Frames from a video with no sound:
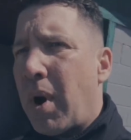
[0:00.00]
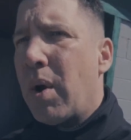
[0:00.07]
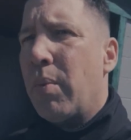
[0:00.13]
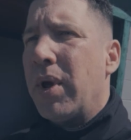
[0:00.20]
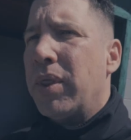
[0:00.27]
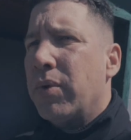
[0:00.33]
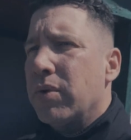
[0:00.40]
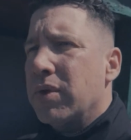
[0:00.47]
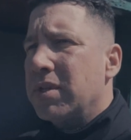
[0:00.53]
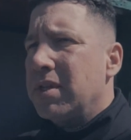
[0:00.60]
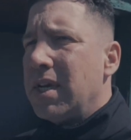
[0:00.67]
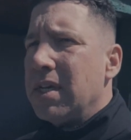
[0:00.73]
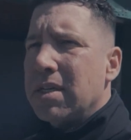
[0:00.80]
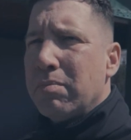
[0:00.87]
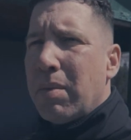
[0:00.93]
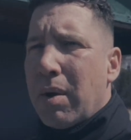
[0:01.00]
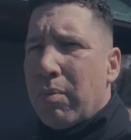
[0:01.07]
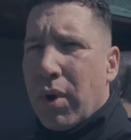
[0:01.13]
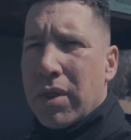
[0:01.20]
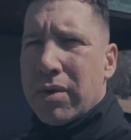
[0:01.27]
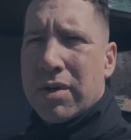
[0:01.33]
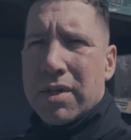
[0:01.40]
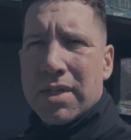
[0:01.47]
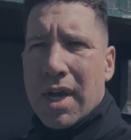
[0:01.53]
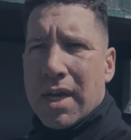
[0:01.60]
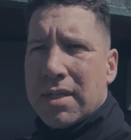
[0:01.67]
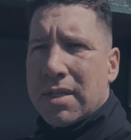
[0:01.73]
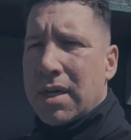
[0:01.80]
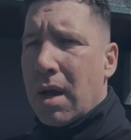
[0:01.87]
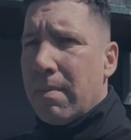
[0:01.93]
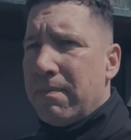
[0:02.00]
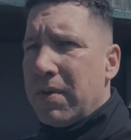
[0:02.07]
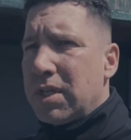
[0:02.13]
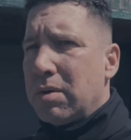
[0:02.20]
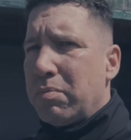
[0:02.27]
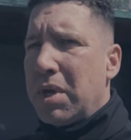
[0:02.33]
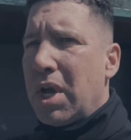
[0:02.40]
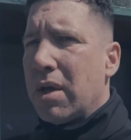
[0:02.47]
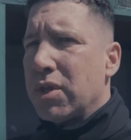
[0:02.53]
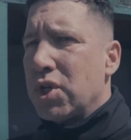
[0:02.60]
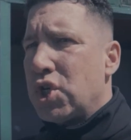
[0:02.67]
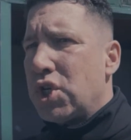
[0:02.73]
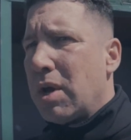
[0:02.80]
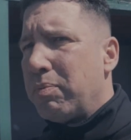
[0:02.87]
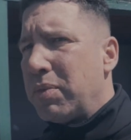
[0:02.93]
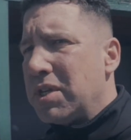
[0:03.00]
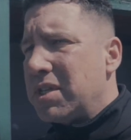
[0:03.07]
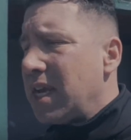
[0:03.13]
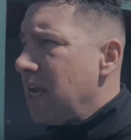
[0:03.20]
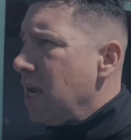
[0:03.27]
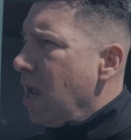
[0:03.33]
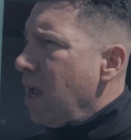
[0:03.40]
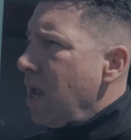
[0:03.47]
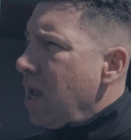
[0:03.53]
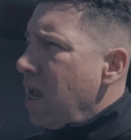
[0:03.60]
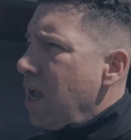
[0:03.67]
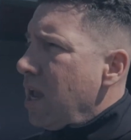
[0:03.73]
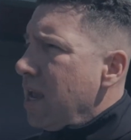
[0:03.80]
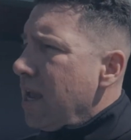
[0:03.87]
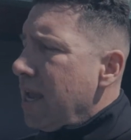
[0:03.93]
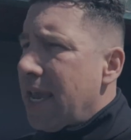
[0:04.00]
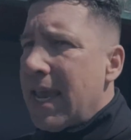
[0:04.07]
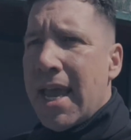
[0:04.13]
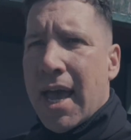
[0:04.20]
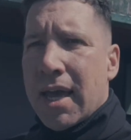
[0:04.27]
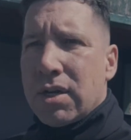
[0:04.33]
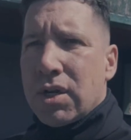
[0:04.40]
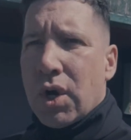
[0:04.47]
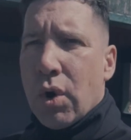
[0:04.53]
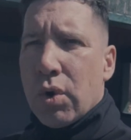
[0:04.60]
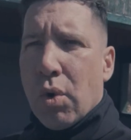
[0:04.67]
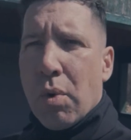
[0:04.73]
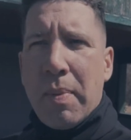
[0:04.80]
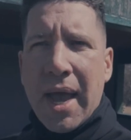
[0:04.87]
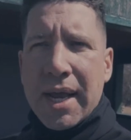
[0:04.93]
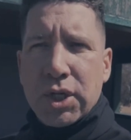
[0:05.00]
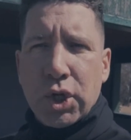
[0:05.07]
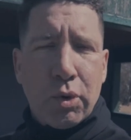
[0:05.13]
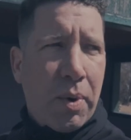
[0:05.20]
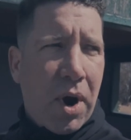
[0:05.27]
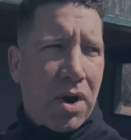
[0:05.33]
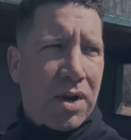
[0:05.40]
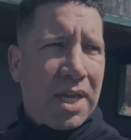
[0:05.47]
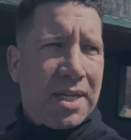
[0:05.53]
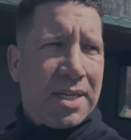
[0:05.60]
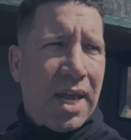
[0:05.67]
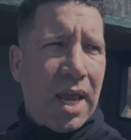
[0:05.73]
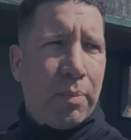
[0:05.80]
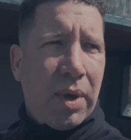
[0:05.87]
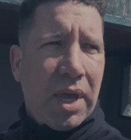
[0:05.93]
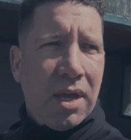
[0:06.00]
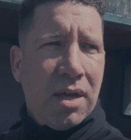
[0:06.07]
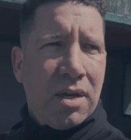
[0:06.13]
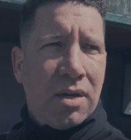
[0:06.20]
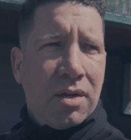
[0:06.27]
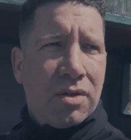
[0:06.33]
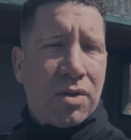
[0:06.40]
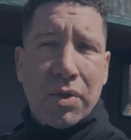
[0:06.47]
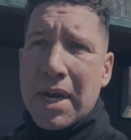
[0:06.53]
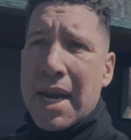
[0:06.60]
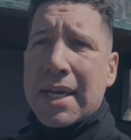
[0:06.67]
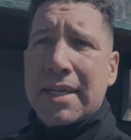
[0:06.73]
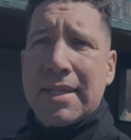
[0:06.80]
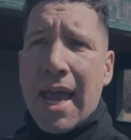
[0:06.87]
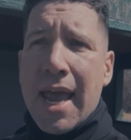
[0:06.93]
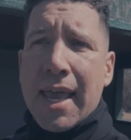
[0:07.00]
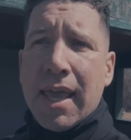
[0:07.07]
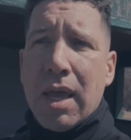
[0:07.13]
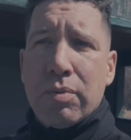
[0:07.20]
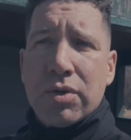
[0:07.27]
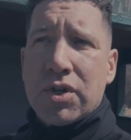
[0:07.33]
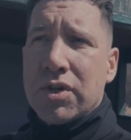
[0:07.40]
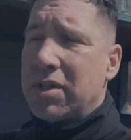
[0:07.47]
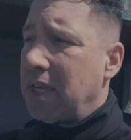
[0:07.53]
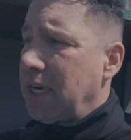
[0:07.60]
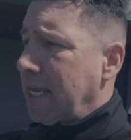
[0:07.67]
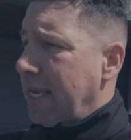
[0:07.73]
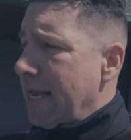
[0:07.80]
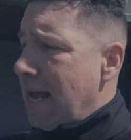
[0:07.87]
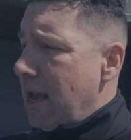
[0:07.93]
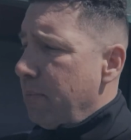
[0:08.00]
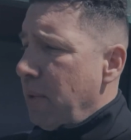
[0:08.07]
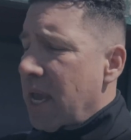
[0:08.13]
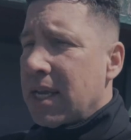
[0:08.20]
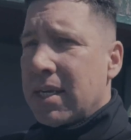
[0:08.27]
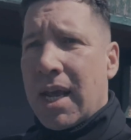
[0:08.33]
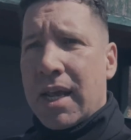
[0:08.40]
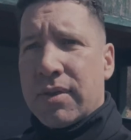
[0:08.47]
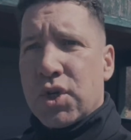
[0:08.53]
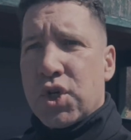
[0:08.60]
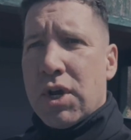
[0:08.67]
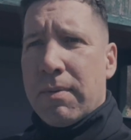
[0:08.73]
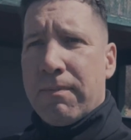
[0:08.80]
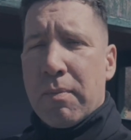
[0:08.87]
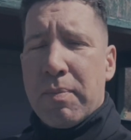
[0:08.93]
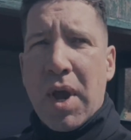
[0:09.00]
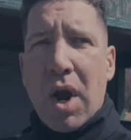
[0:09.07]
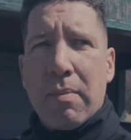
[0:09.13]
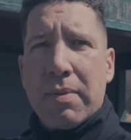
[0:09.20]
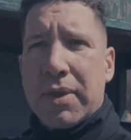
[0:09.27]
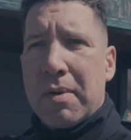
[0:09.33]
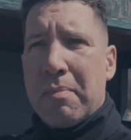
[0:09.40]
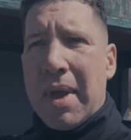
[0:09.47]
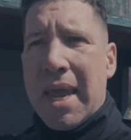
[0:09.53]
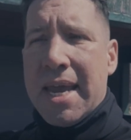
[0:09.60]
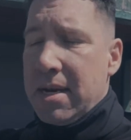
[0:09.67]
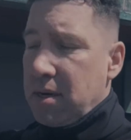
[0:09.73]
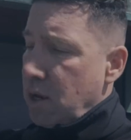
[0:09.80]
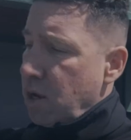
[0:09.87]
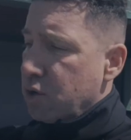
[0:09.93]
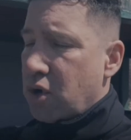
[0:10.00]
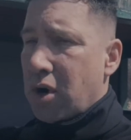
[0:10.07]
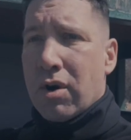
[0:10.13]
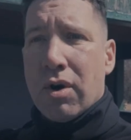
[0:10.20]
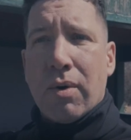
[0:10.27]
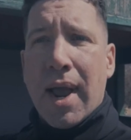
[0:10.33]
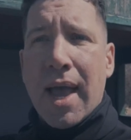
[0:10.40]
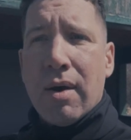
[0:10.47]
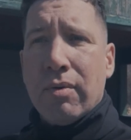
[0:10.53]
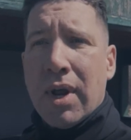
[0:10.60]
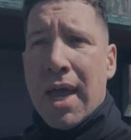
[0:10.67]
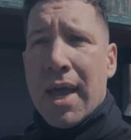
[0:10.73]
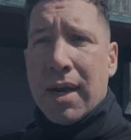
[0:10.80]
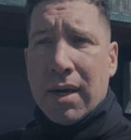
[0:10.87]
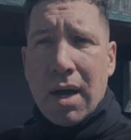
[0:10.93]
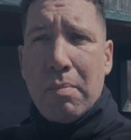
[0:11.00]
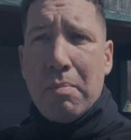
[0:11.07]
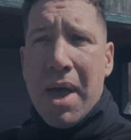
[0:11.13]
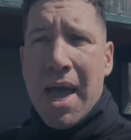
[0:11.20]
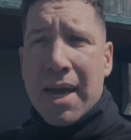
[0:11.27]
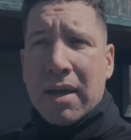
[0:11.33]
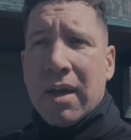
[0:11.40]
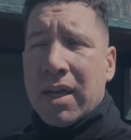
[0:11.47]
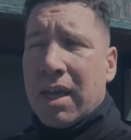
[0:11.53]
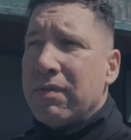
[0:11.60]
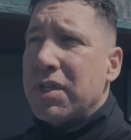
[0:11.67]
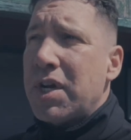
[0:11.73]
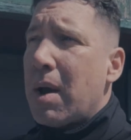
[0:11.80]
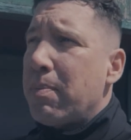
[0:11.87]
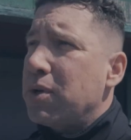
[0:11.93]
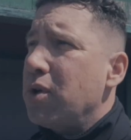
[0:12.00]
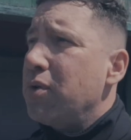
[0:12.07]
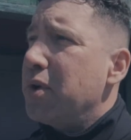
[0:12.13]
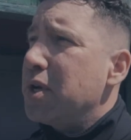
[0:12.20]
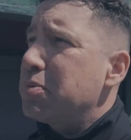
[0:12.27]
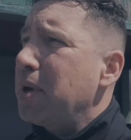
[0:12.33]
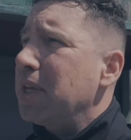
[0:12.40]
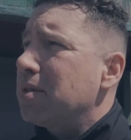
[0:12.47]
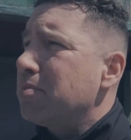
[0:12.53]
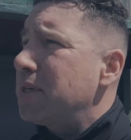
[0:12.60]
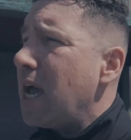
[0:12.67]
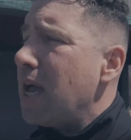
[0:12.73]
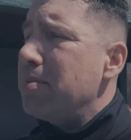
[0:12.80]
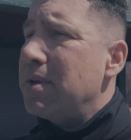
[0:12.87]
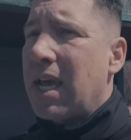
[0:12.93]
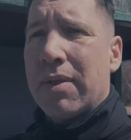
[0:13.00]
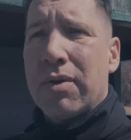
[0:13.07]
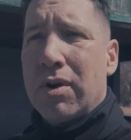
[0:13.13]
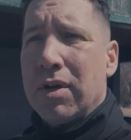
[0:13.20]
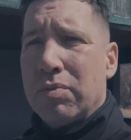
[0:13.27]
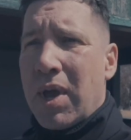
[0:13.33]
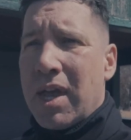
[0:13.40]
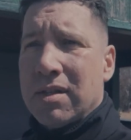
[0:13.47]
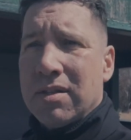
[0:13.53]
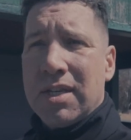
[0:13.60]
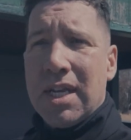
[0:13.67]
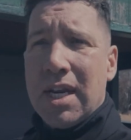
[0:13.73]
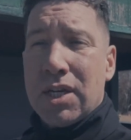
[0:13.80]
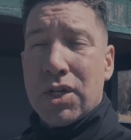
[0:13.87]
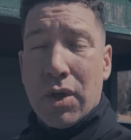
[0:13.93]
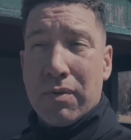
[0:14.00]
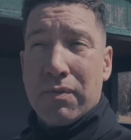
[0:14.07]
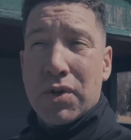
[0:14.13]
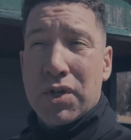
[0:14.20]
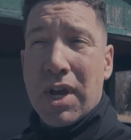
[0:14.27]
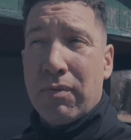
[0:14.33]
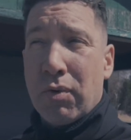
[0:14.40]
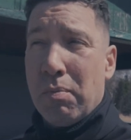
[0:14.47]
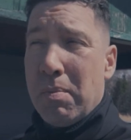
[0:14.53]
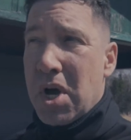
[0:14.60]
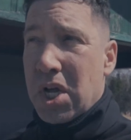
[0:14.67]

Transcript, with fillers: Partway through the season, my brother decides to come visit me on the ship. You see, he had to go to a bachelor party in Digby, so the next day, he was just going to get up, take the ship from Yarmouth to Maine, turn around, and come back. Give us an opportunity to spend some time together because we hadn't seen each other for several